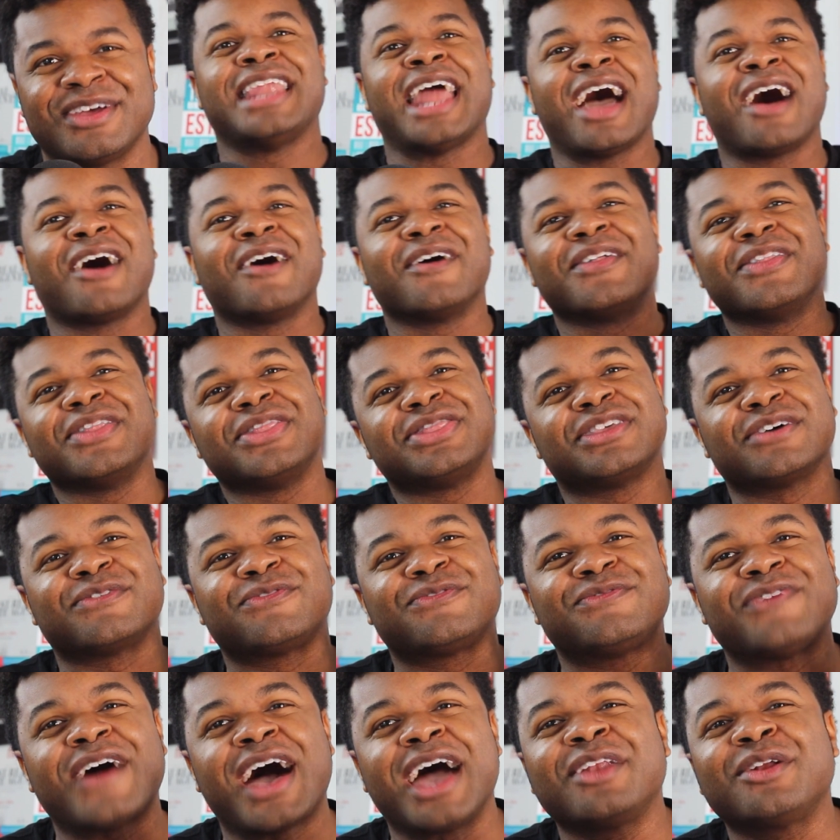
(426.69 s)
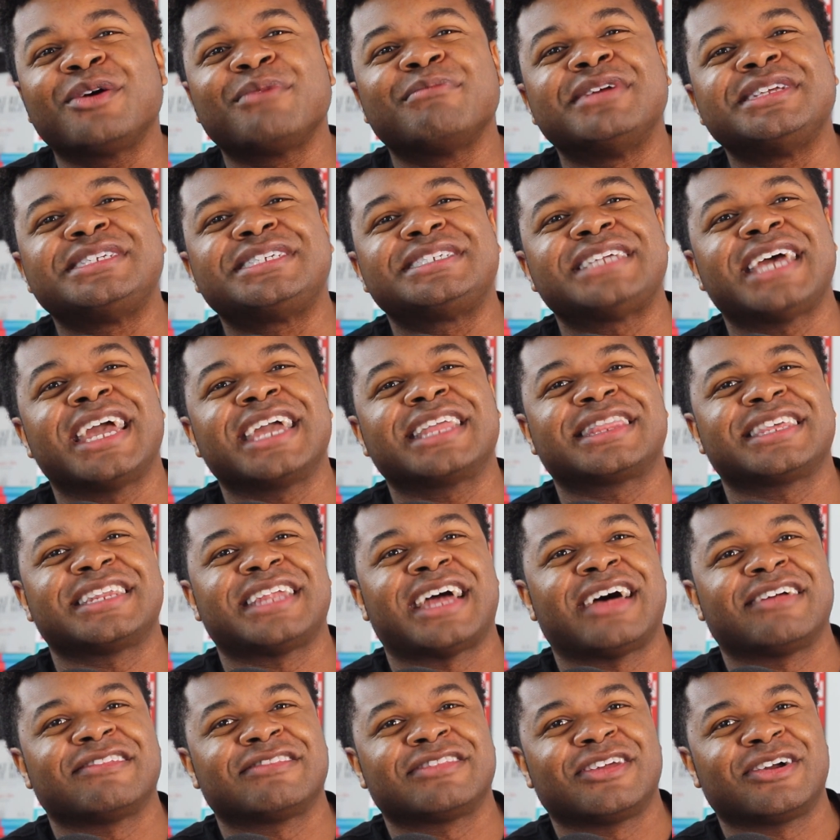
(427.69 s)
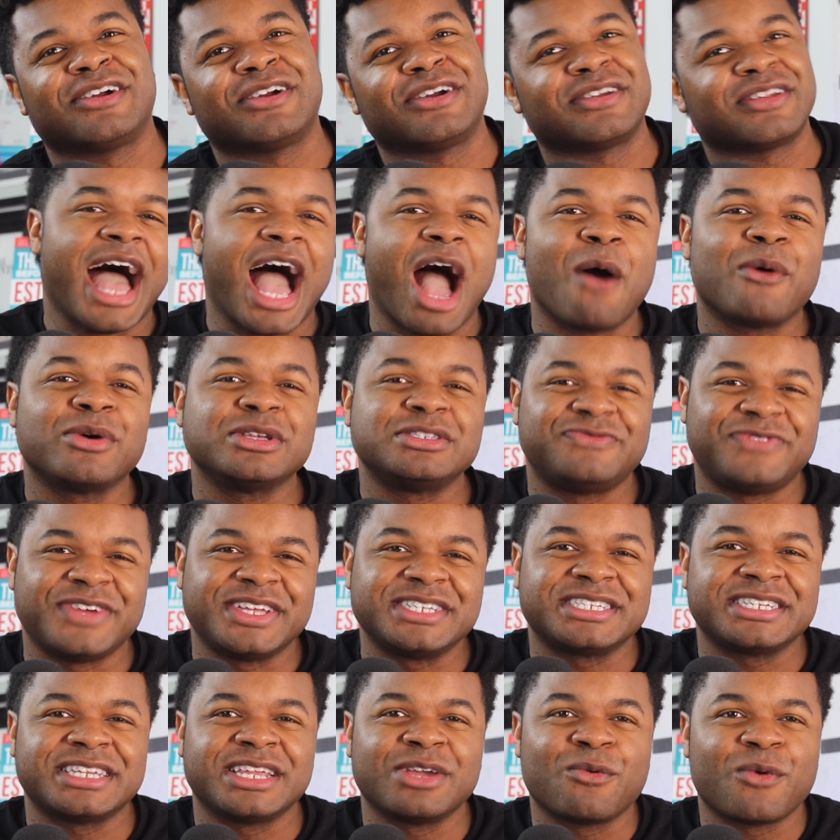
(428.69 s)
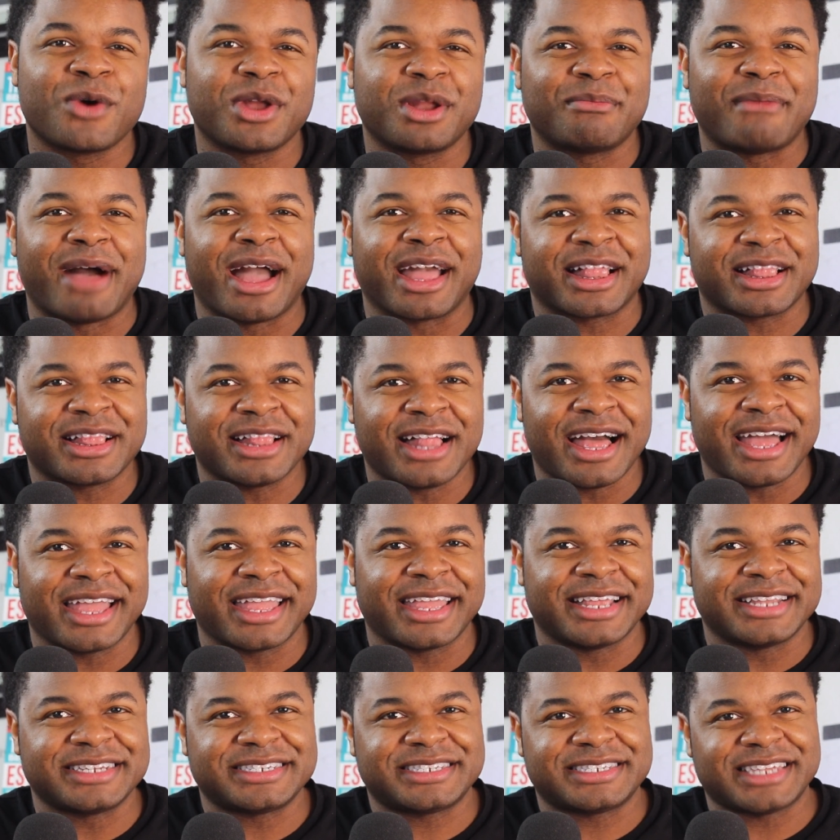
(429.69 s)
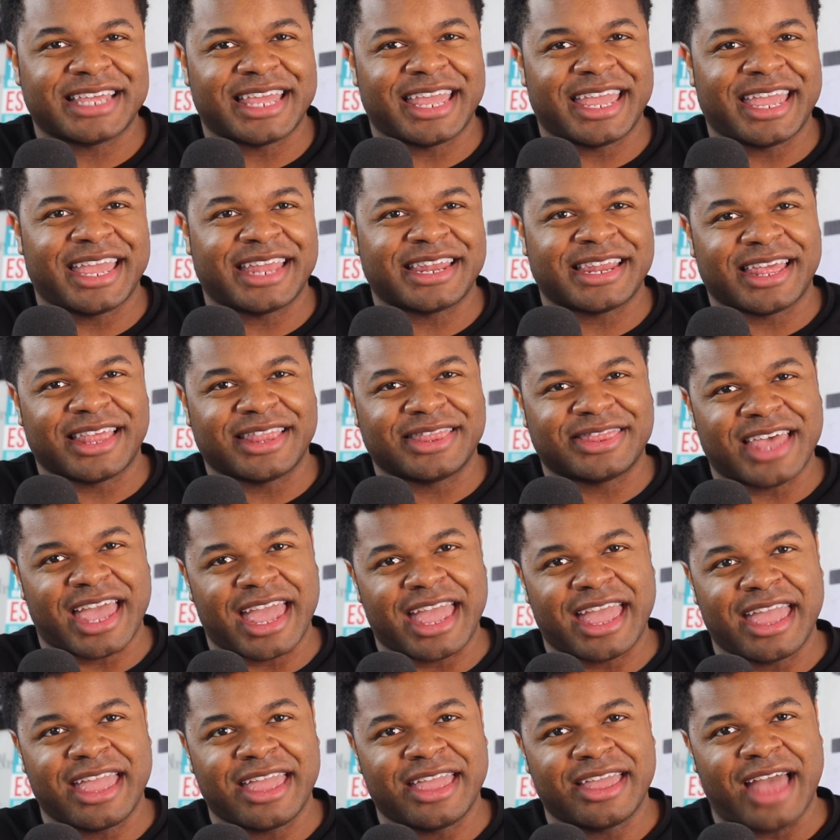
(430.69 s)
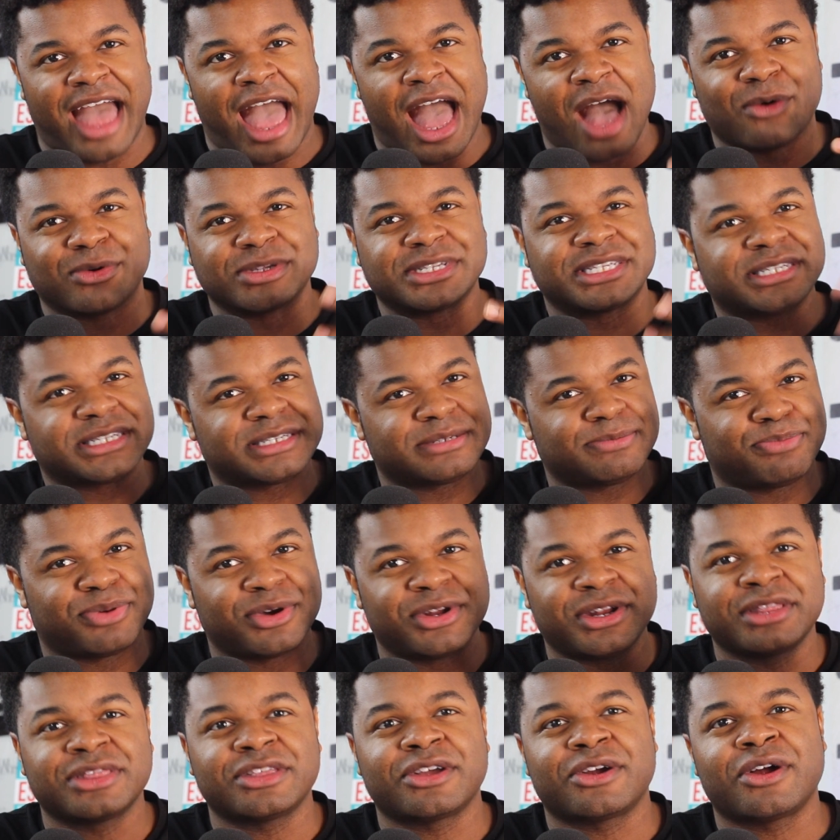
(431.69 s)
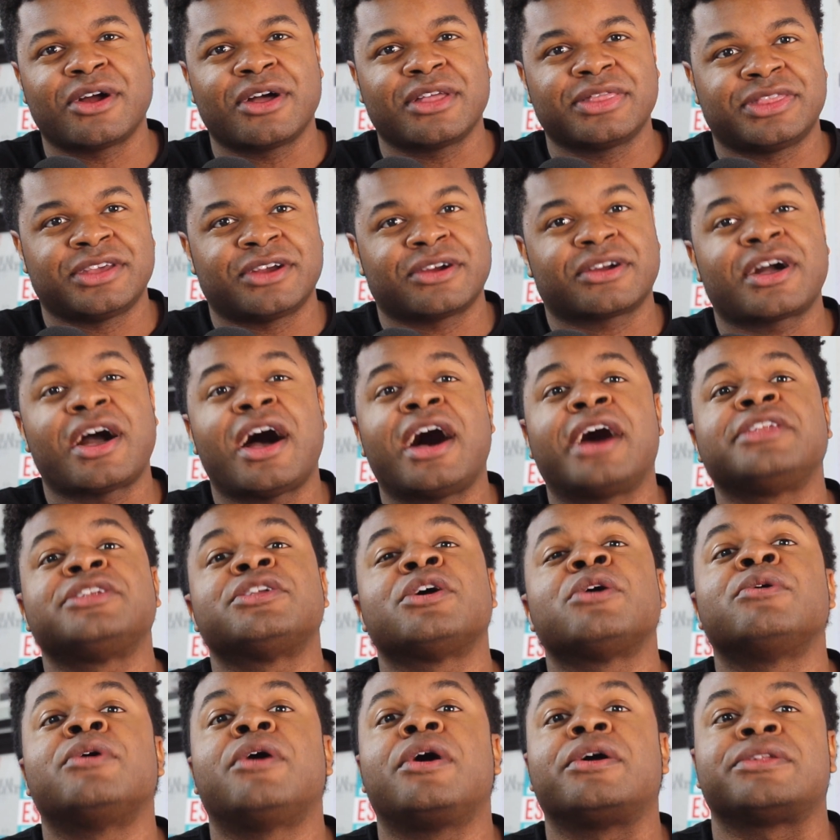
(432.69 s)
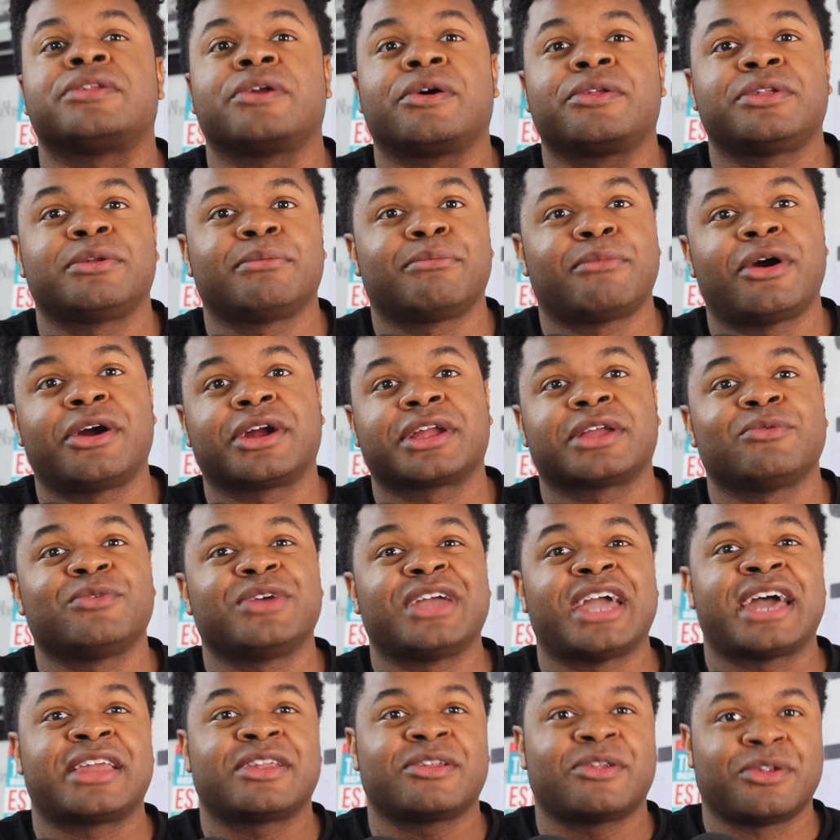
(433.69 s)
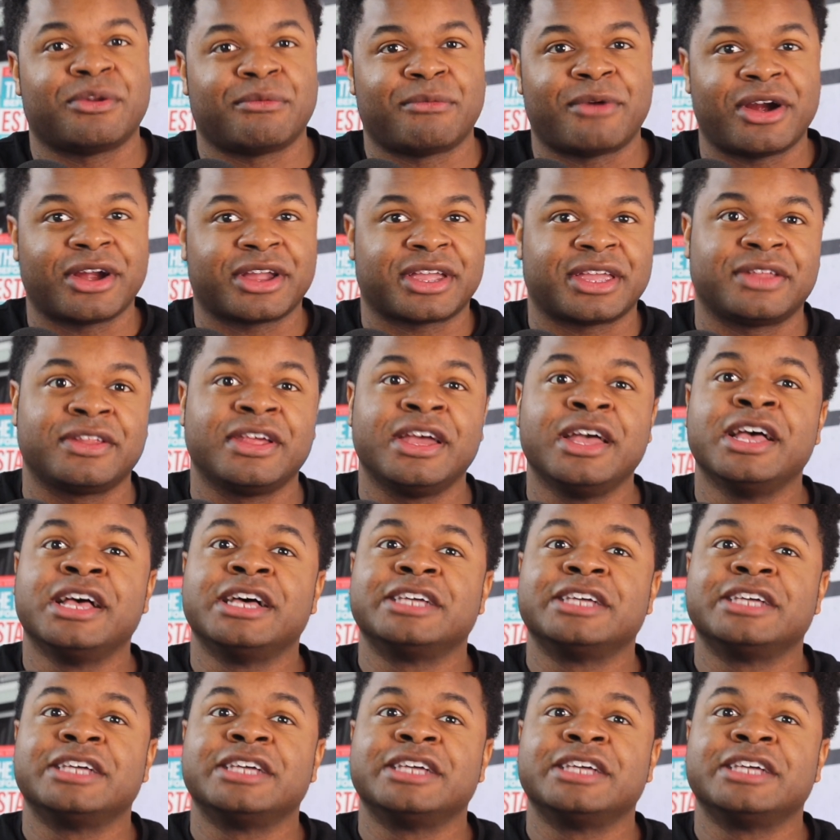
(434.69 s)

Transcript: Now, the final mistake that I learned, I was visiting one of my clients and they I was putting their their condo on, on the market. We had it on the market.